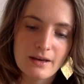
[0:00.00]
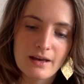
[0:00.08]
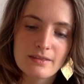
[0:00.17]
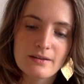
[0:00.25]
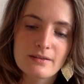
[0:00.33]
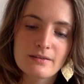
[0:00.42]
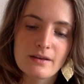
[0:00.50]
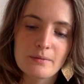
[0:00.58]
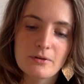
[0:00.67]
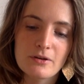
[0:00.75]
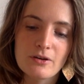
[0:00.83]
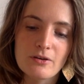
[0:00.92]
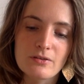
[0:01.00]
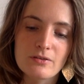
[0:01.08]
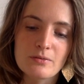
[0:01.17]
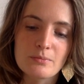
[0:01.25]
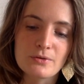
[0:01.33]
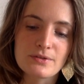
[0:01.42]
And this I'm going to go
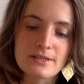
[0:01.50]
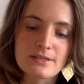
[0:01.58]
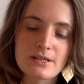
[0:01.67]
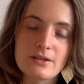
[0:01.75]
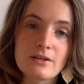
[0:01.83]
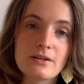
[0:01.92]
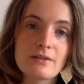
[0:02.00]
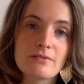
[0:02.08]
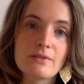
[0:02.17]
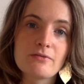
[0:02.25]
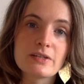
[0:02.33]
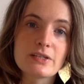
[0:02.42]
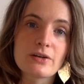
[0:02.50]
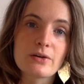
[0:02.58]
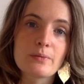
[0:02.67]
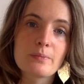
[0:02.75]
into more detail in another video.